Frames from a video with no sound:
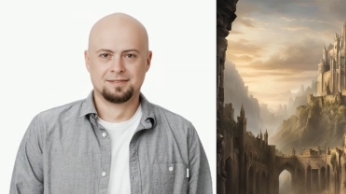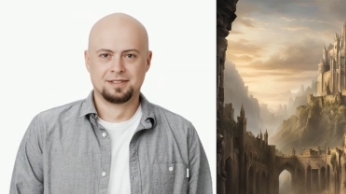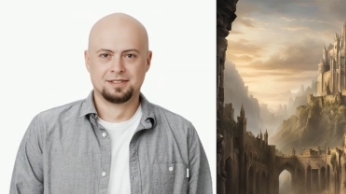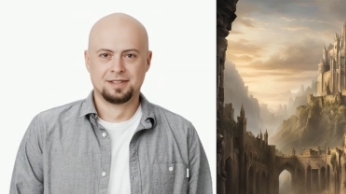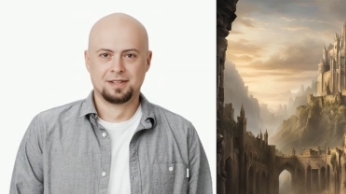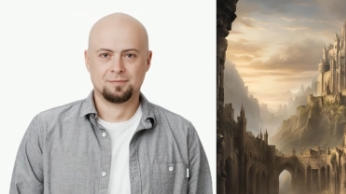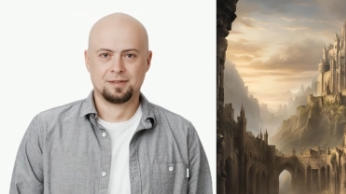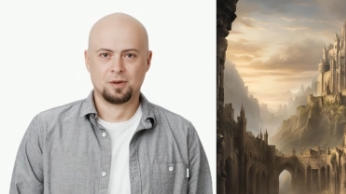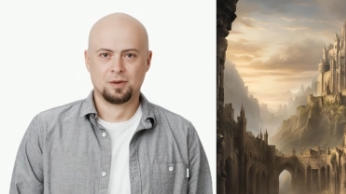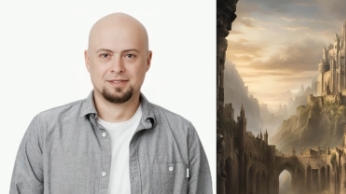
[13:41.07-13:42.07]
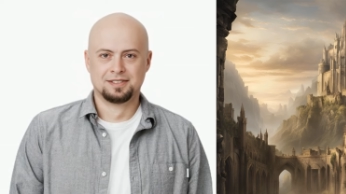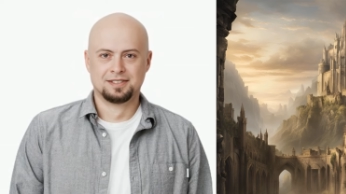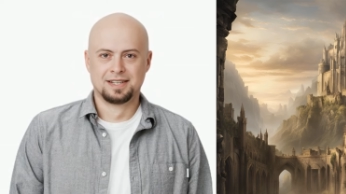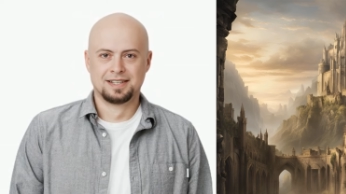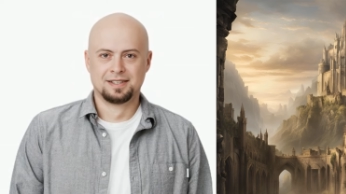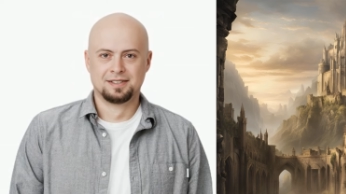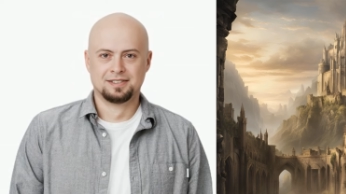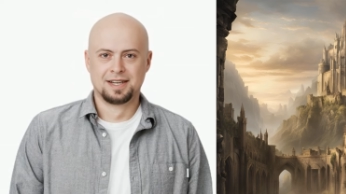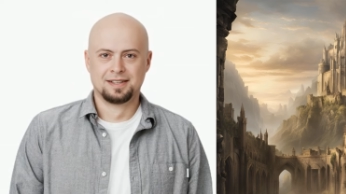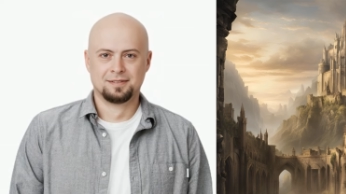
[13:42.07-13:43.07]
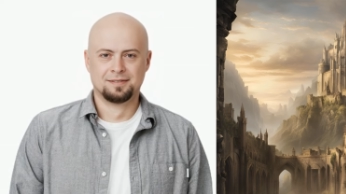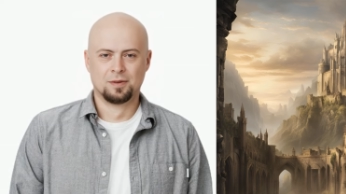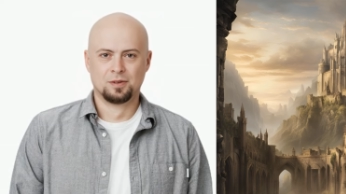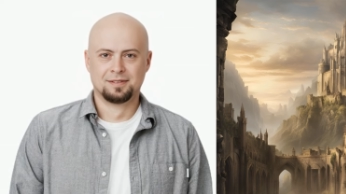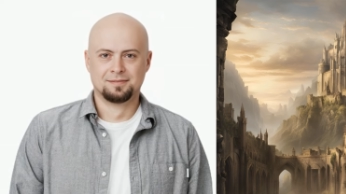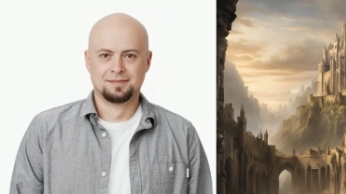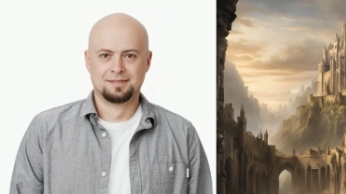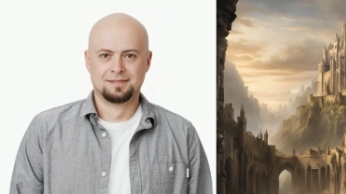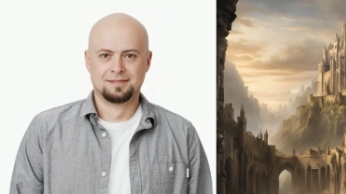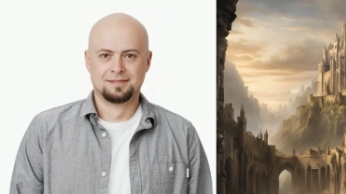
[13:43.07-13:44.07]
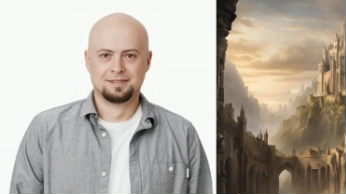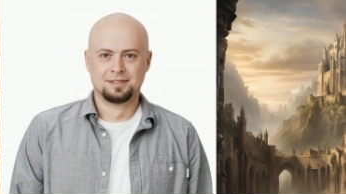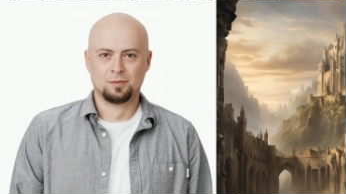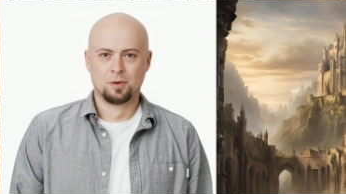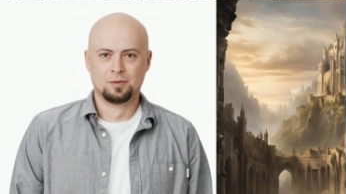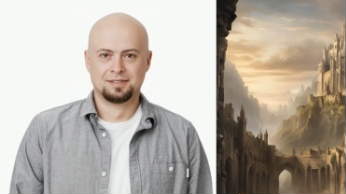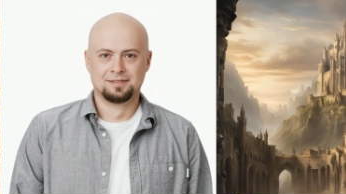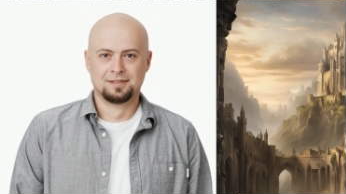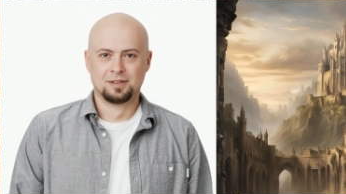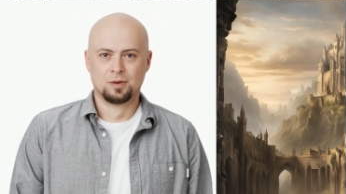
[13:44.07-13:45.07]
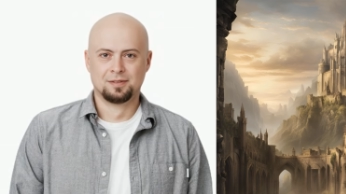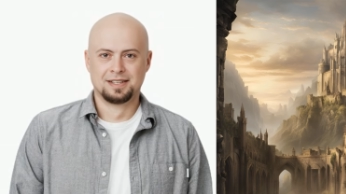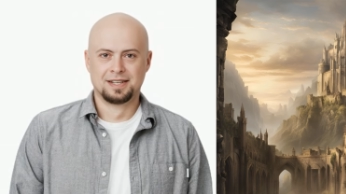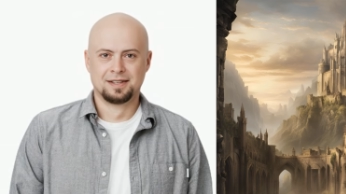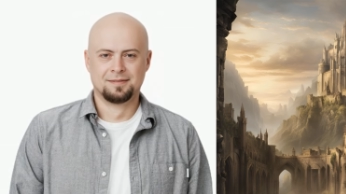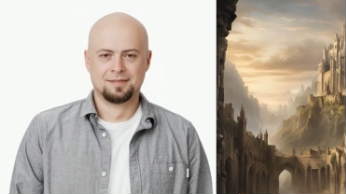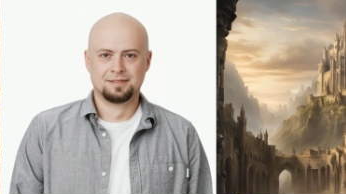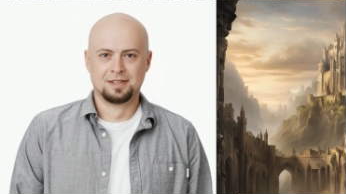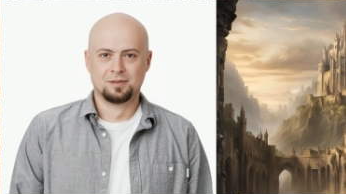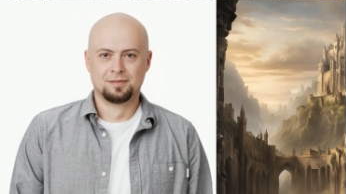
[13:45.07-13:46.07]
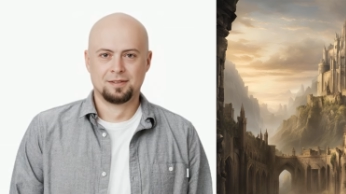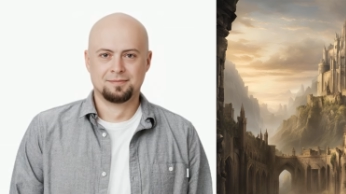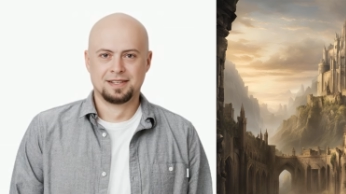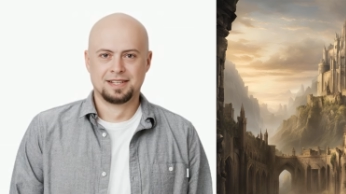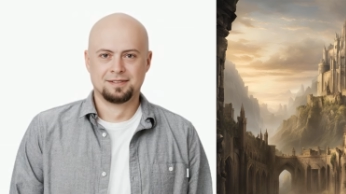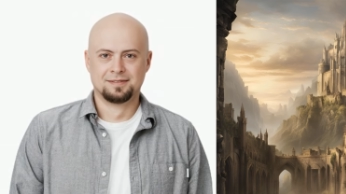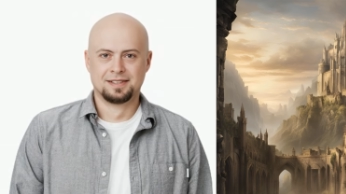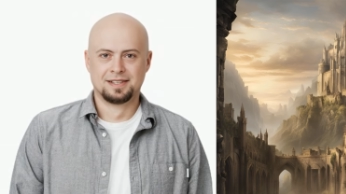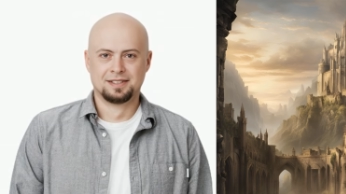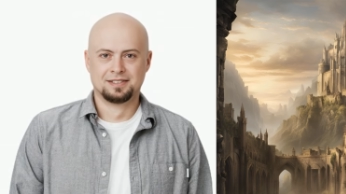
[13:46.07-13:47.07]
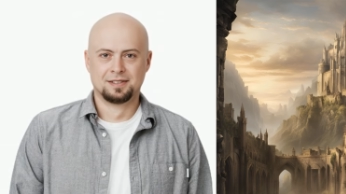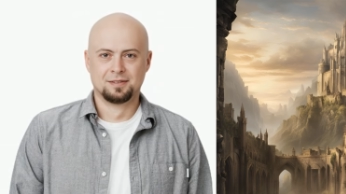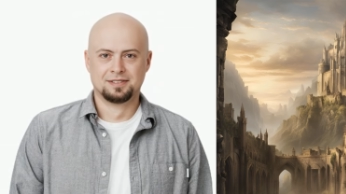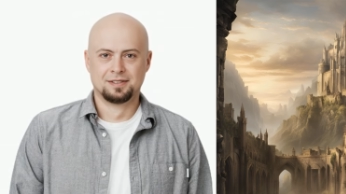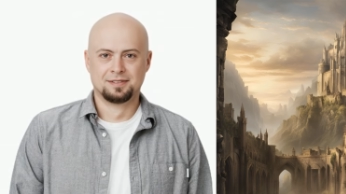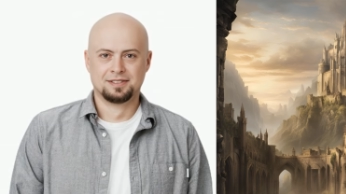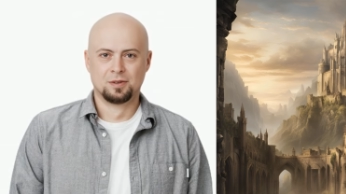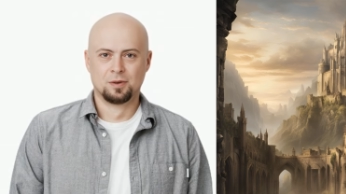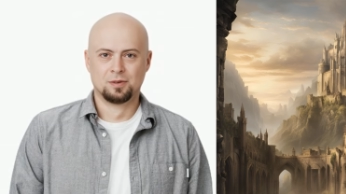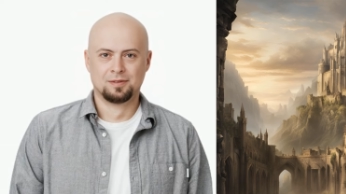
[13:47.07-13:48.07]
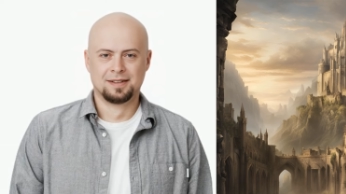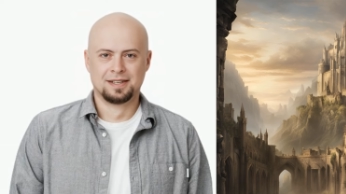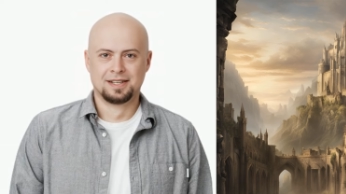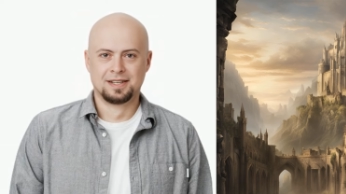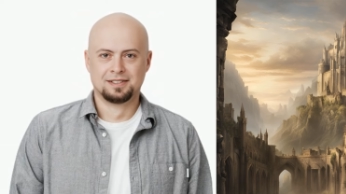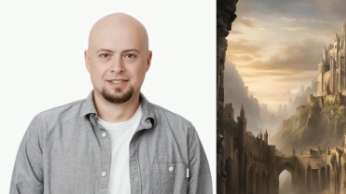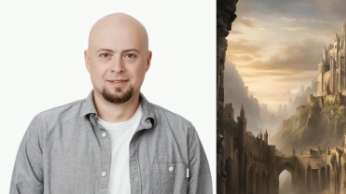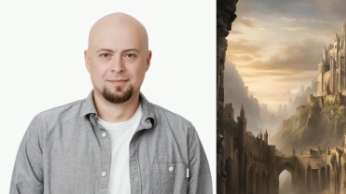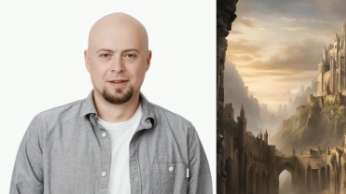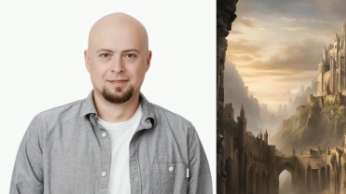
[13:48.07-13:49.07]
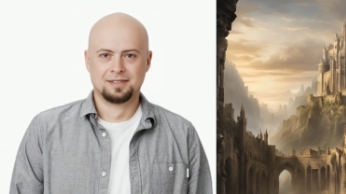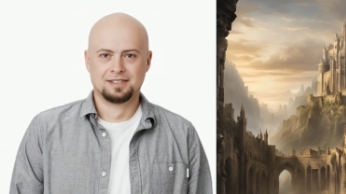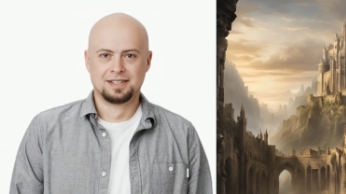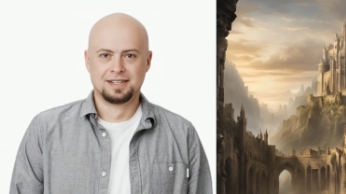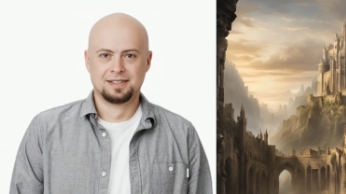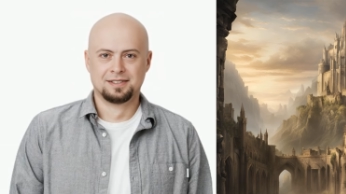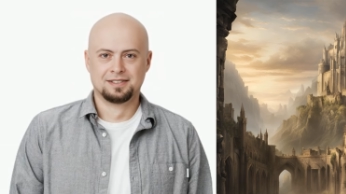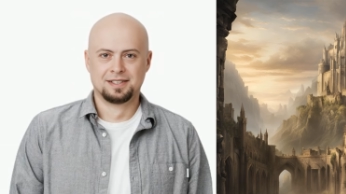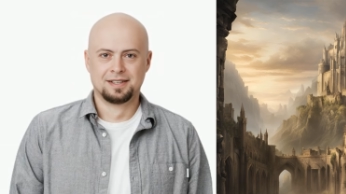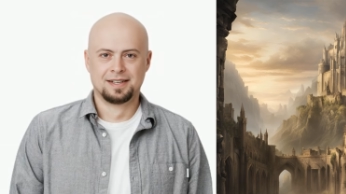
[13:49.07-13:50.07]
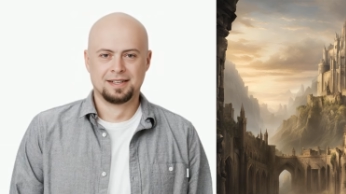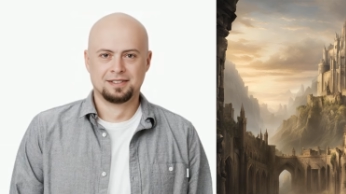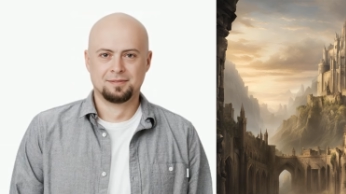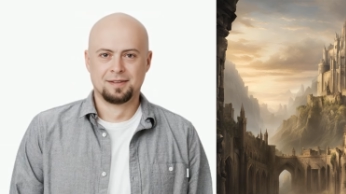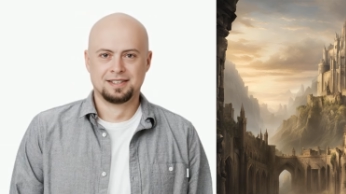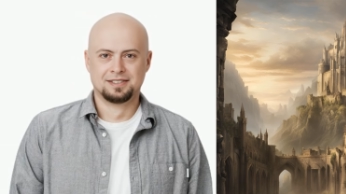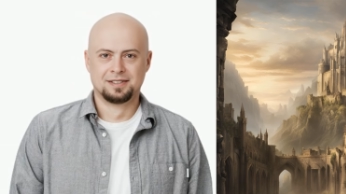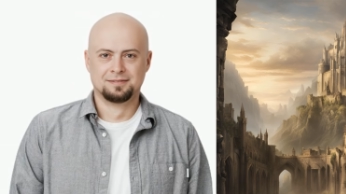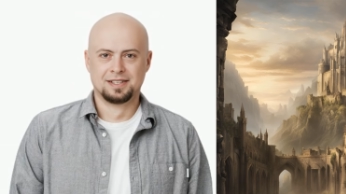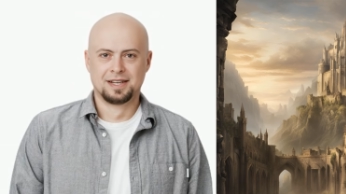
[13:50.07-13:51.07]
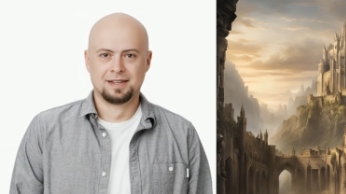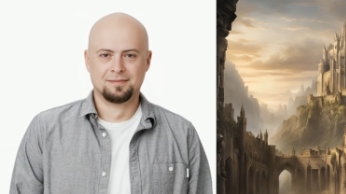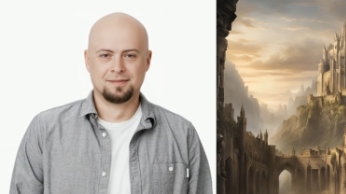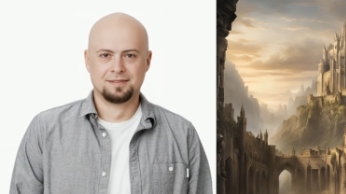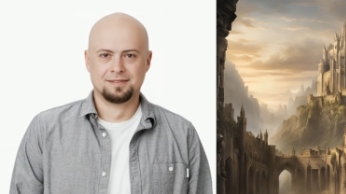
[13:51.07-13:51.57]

the trio paused to take in the sight before them. The walls of Valoria, though crumbling, still stood tall, a symbol of resilience against the passage of time.